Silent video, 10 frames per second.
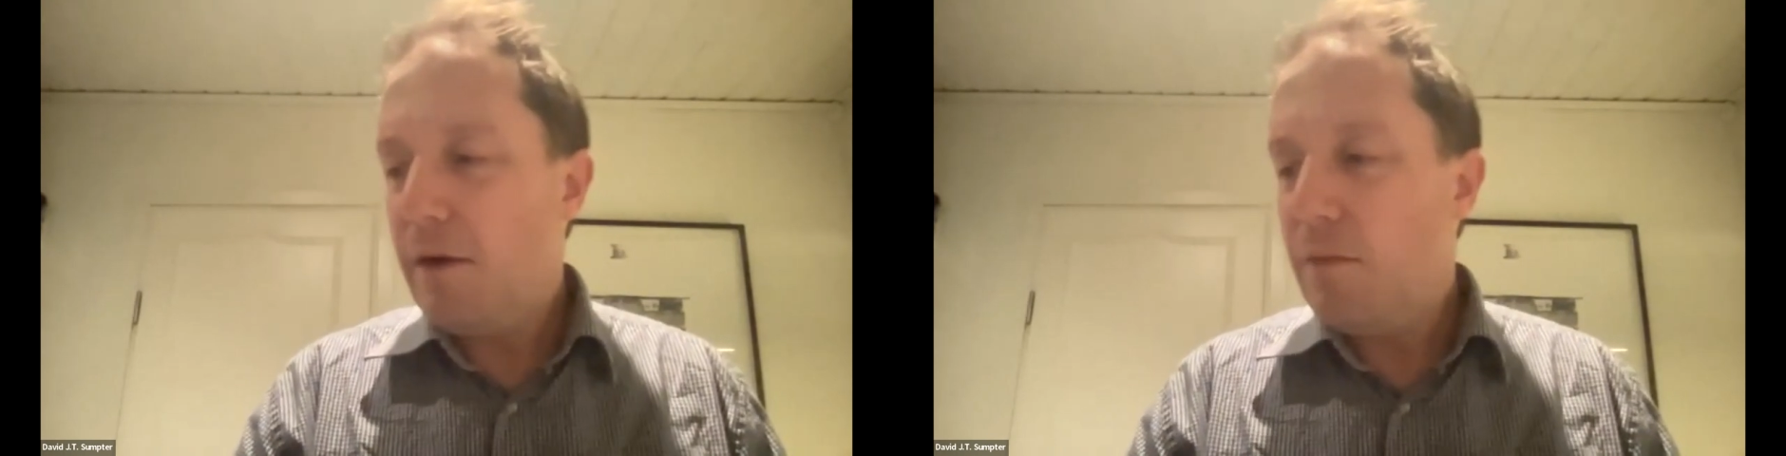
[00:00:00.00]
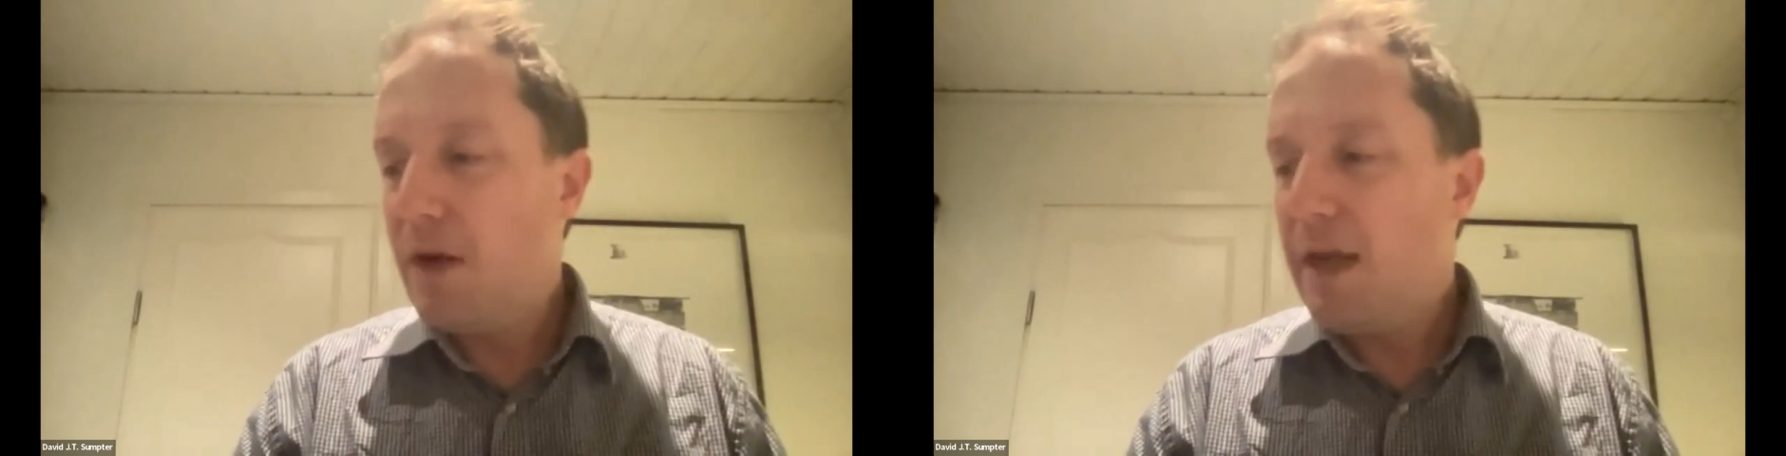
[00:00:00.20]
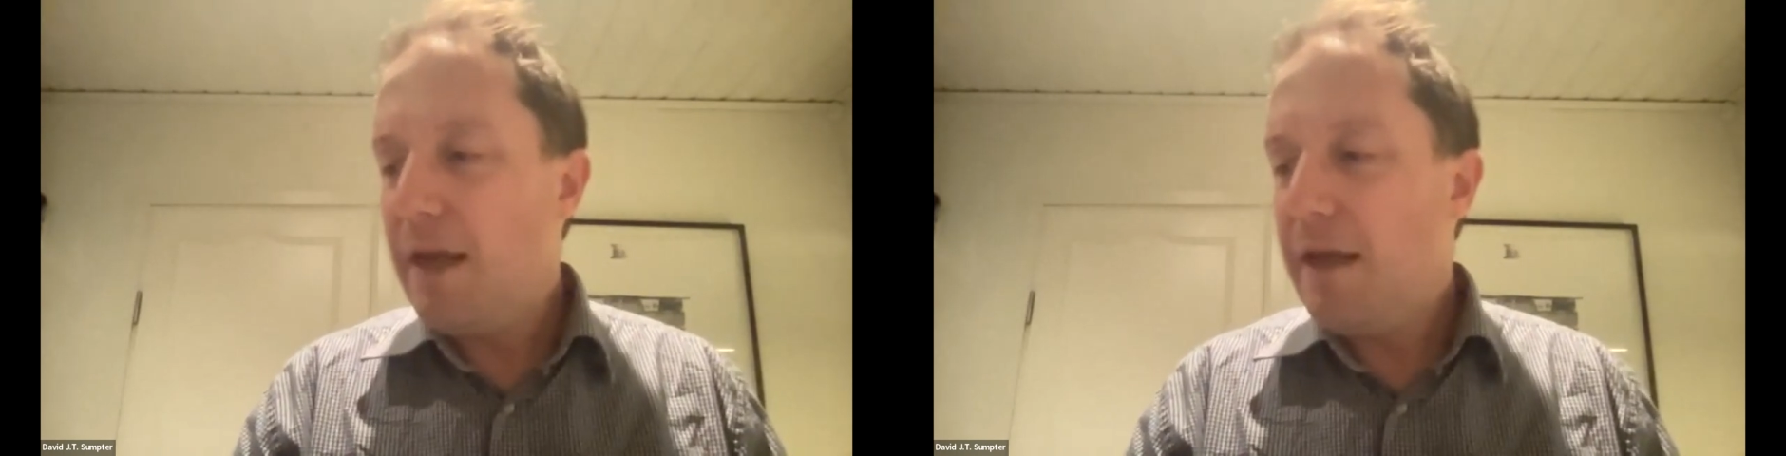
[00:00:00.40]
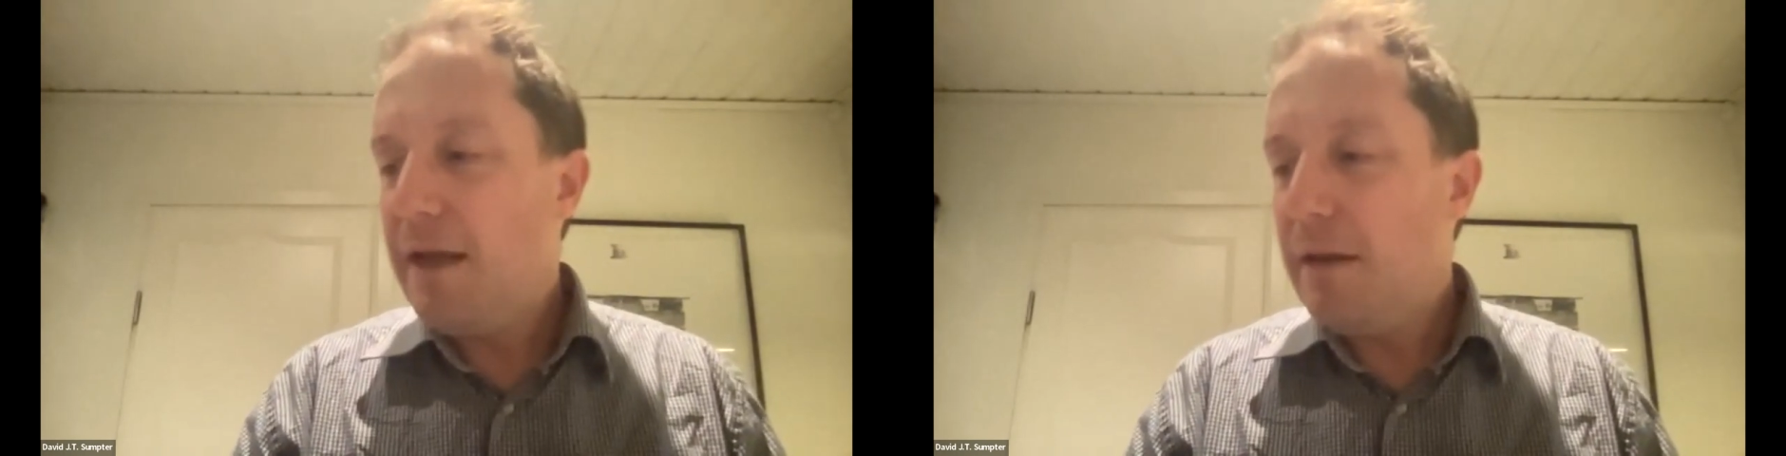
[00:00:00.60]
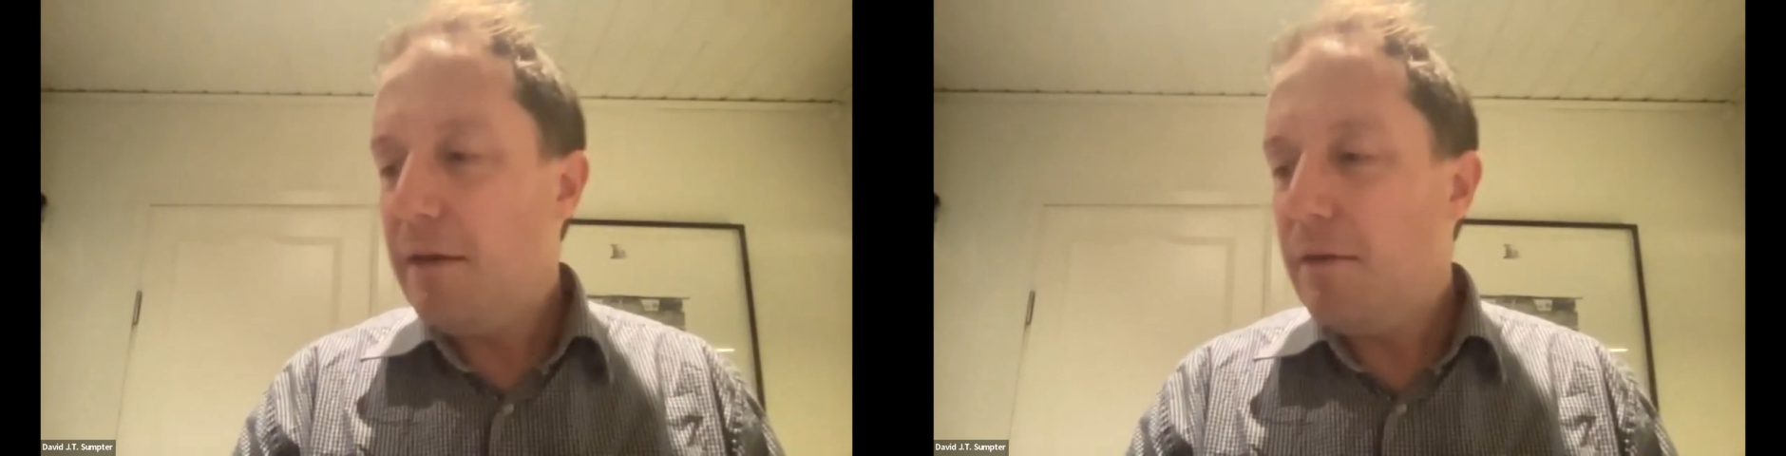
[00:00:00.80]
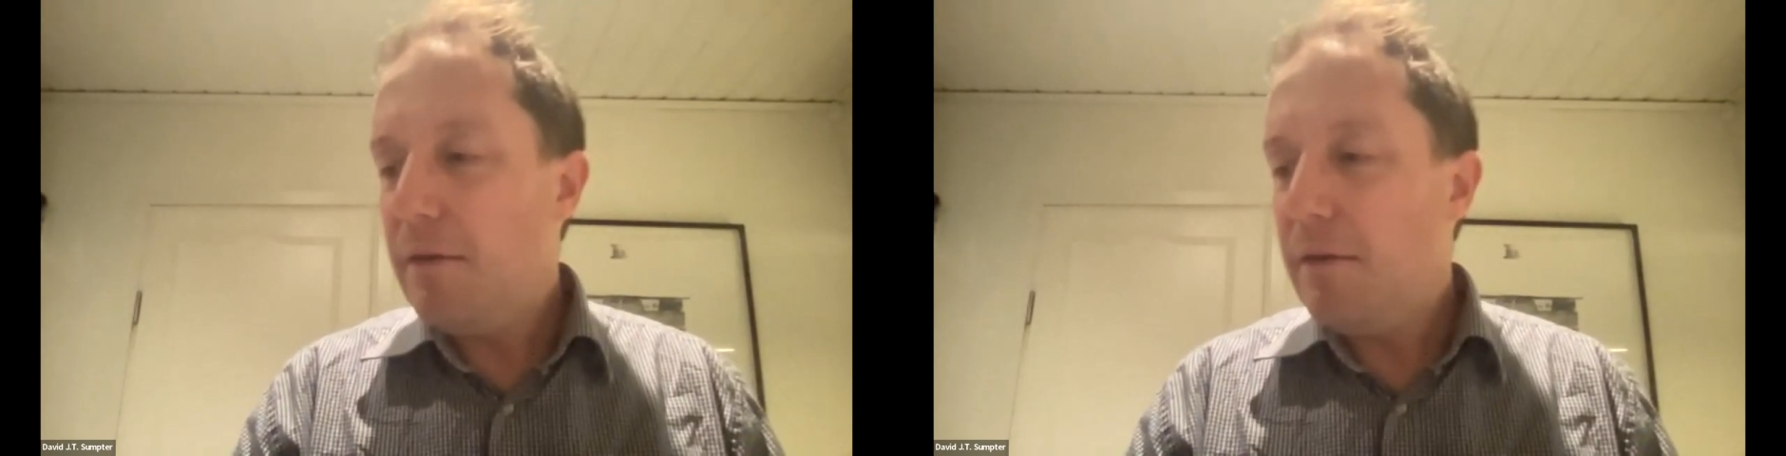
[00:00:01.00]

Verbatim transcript: we,